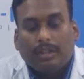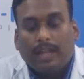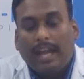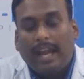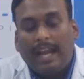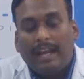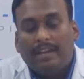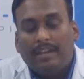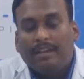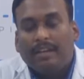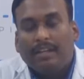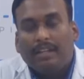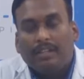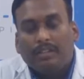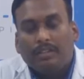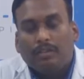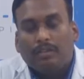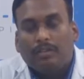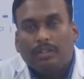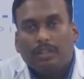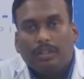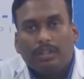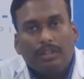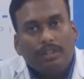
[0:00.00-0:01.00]
handrails
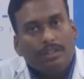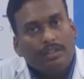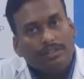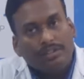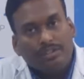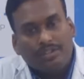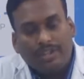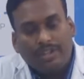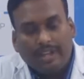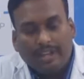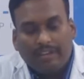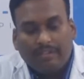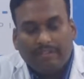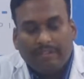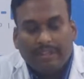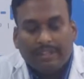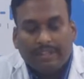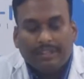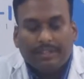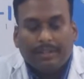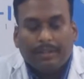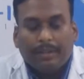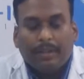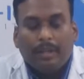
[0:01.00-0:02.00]
on the
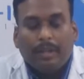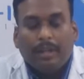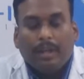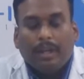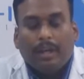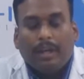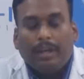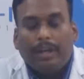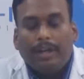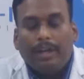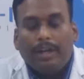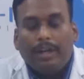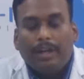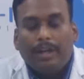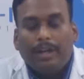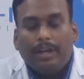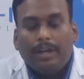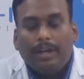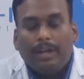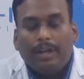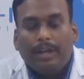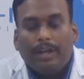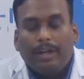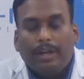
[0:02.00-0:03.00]
stairways. Reduce
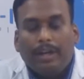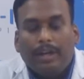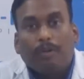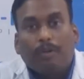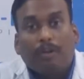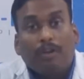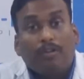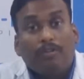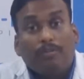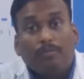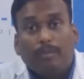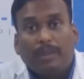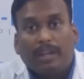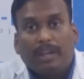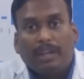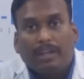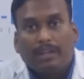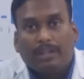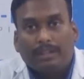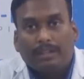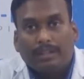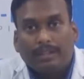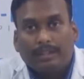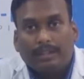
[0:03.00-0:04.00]
the number of
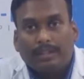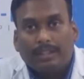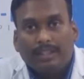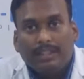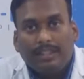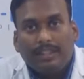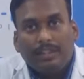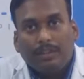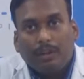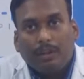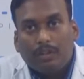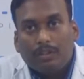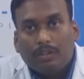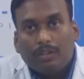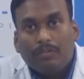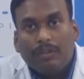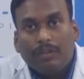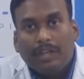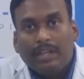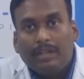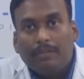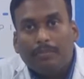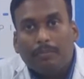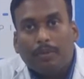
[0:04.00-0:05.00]
mirrors. This is also
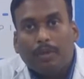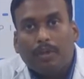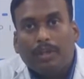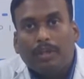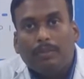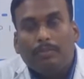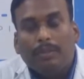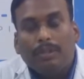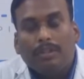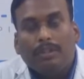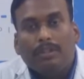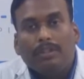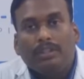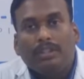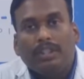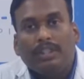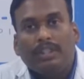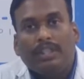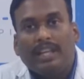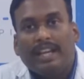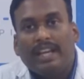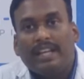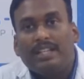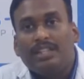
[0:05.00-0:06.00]
very important because at
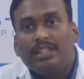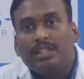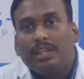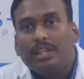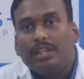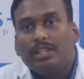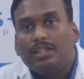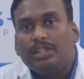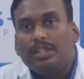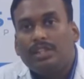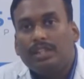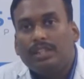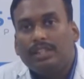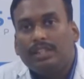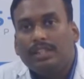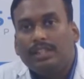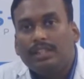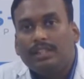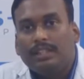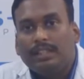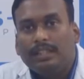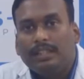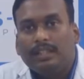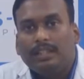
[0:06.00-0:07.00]
the end stage
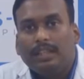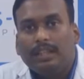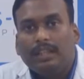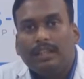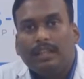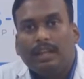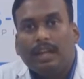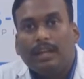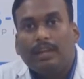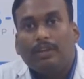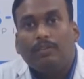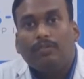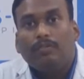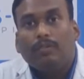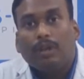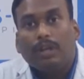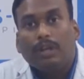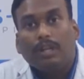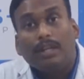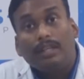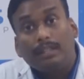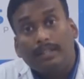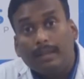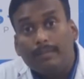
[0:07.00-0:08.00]
disease, they try to
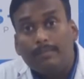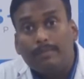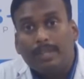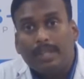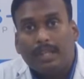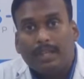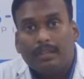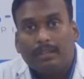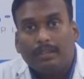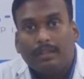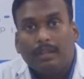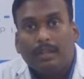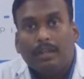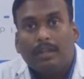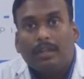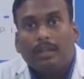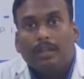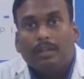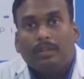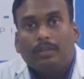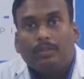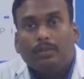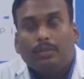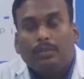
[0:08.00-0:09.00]
forget themselves.
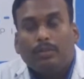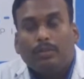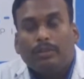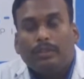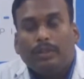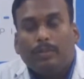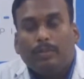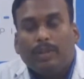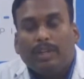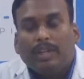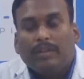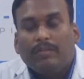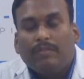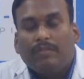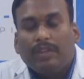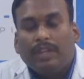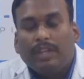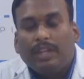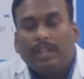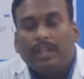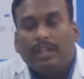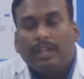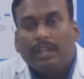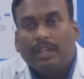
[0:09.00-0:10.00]
So they become
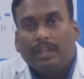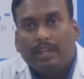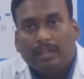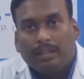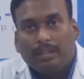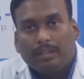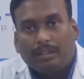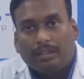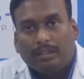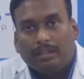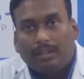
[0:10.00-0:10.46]
very